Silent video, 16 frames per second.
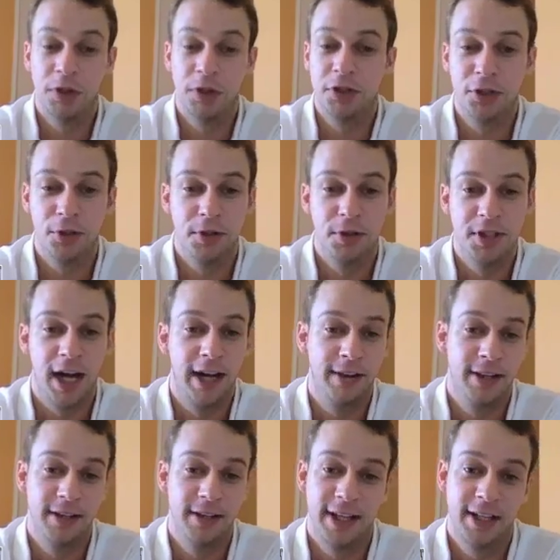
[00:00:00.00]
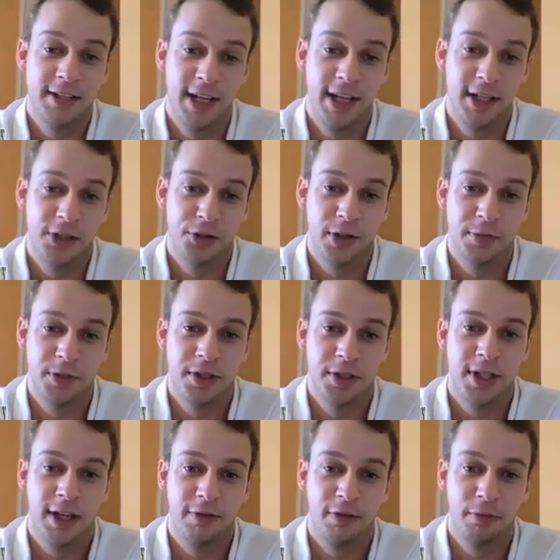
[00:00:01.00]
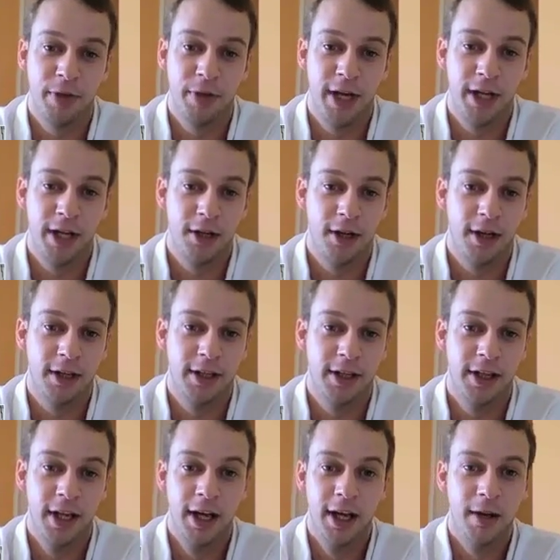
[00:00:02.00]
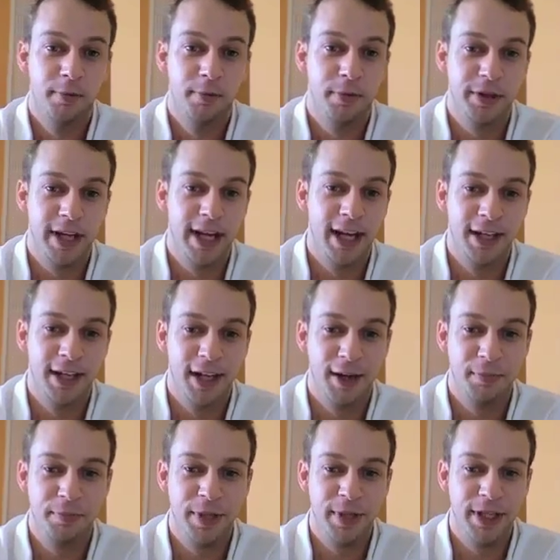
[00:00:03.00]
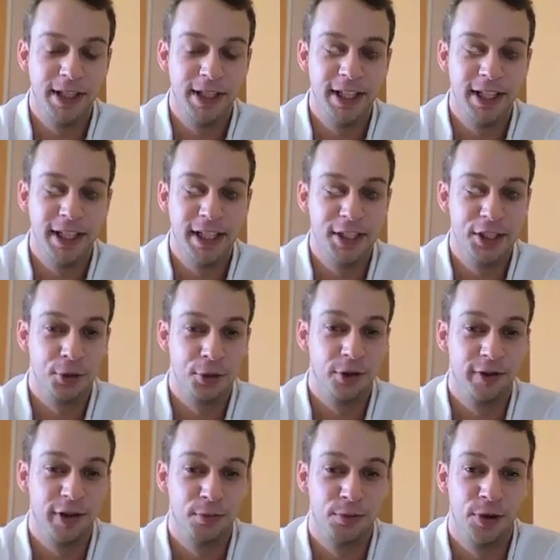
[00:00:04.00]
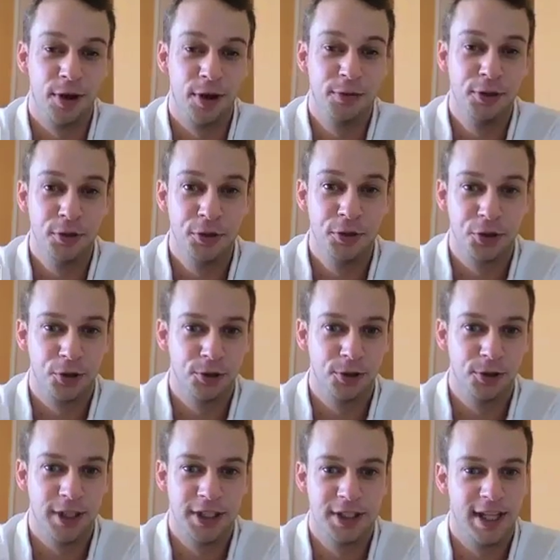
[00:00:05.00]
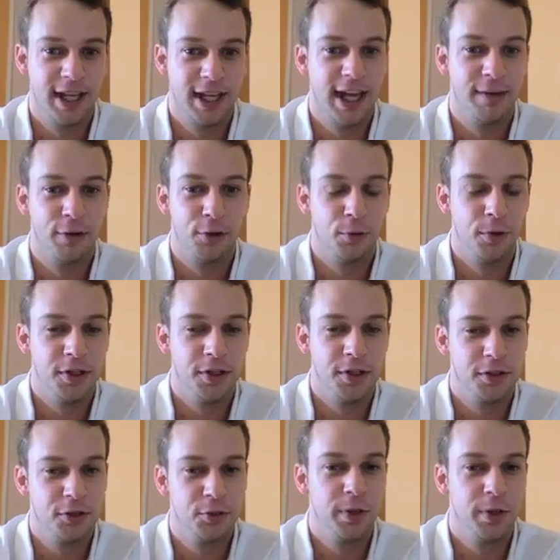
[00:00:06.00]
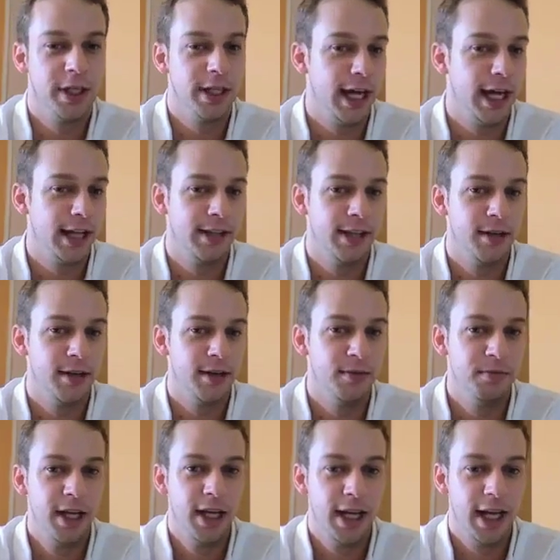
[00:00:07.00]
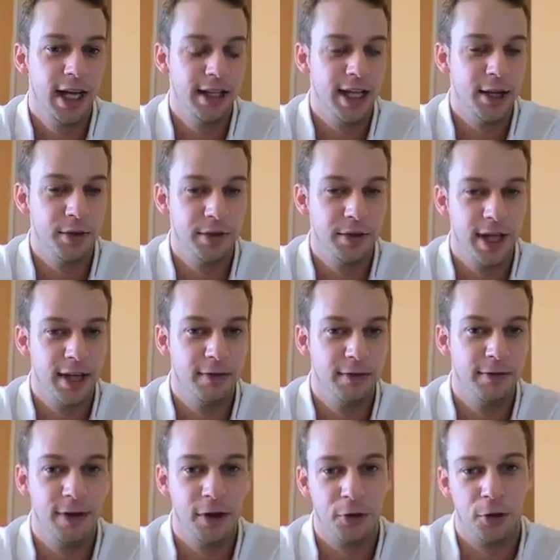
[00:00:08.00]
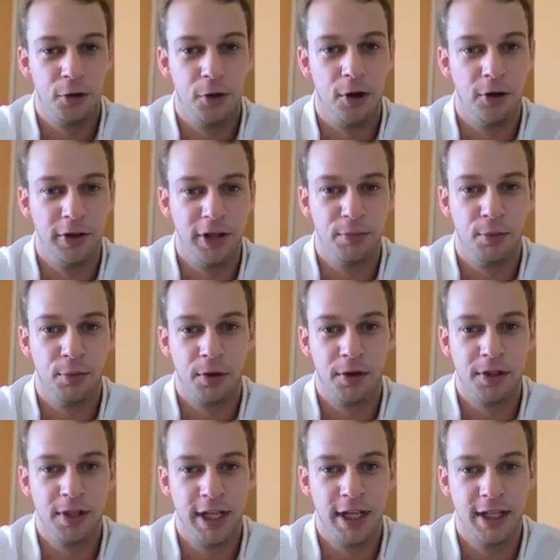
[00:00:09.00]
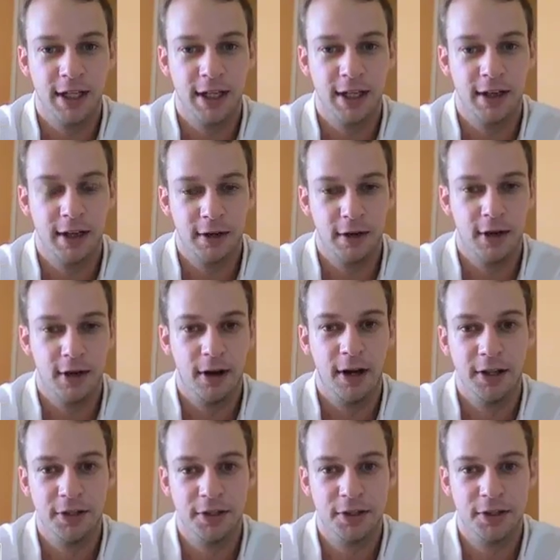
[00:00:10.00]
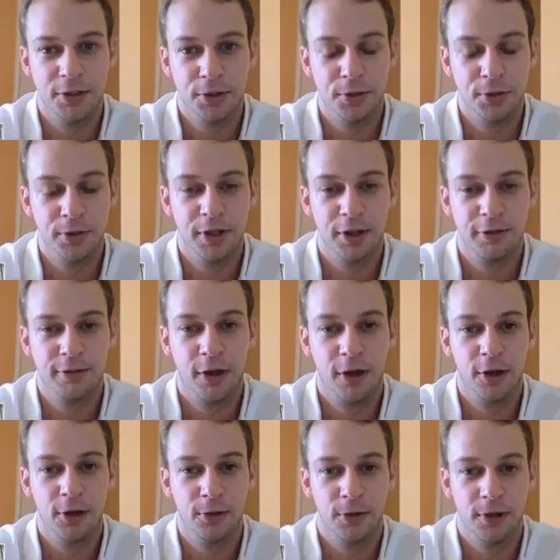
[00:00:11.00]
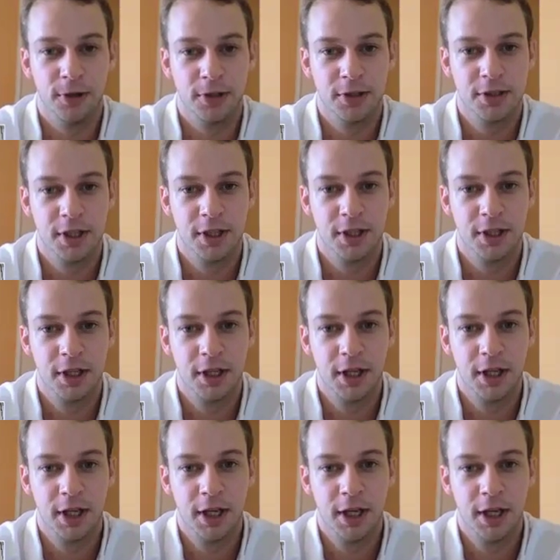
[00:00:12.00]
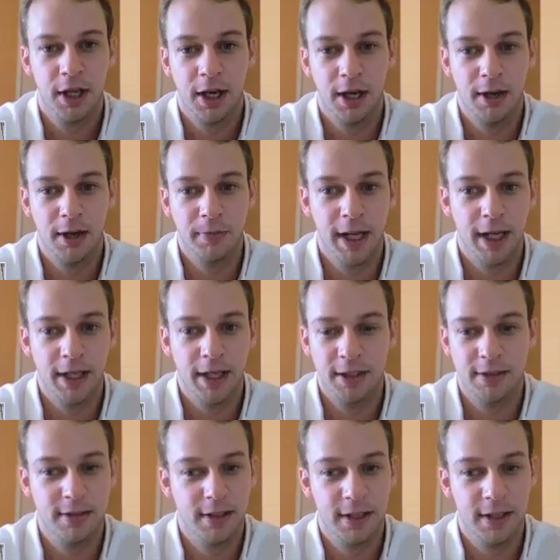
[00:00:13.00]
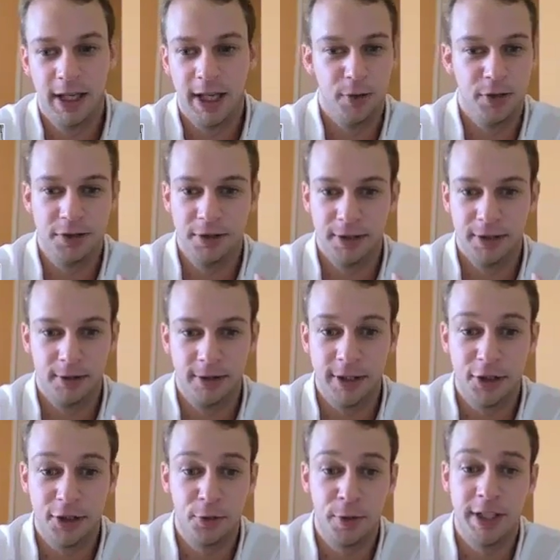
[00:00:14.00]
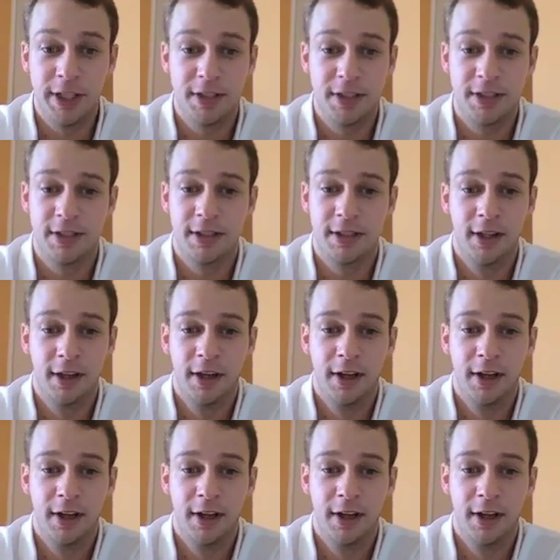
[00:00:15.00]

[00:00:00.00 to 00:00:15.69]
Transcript: to do in Thailand, like day trips to take from Bangkok. But they ended up being these sort of impromptu journalists that everyone was tweeting at them, and they would then funnel all the important data onto their followers. And it was literally tweets,